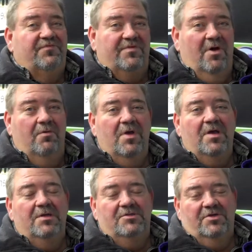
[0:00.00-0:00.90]
So
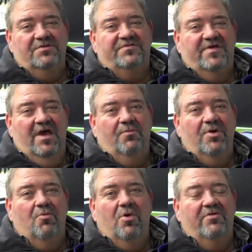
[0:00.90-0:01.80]
you can say
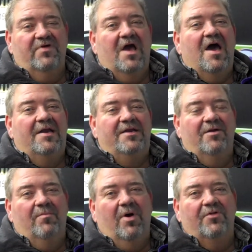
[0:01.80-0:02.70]
we're one of a kind
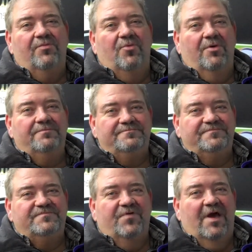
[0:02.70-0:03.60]
here in Baltimore,
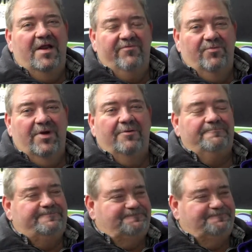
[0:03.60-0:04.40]
for out everywhere.